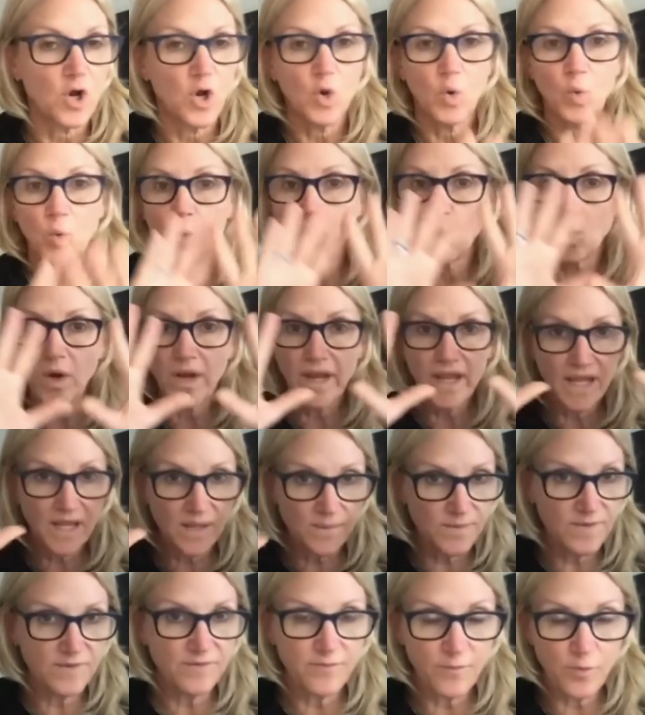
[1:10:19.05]
way
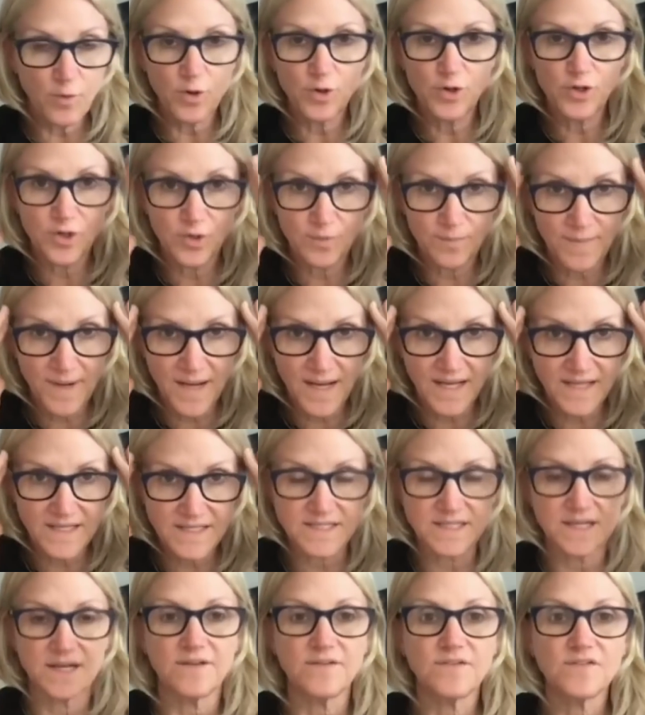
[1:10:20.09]
before your mind
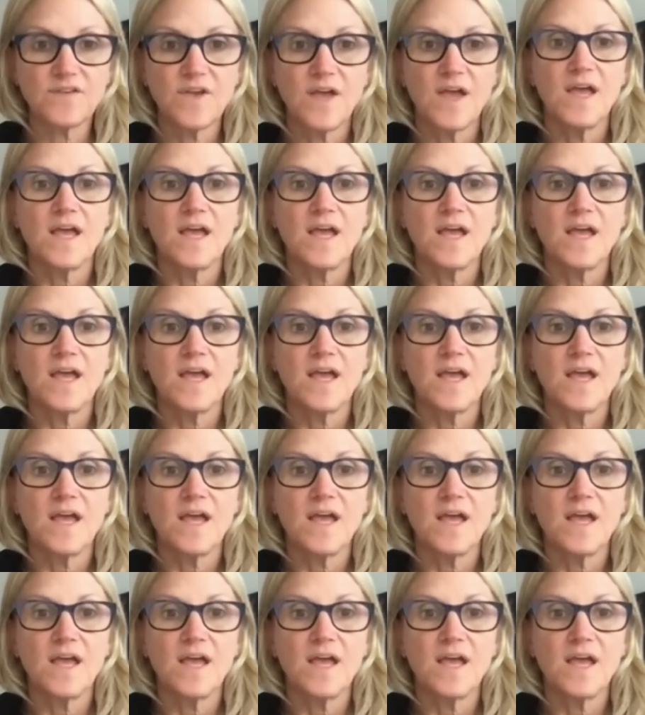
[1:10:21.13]
does.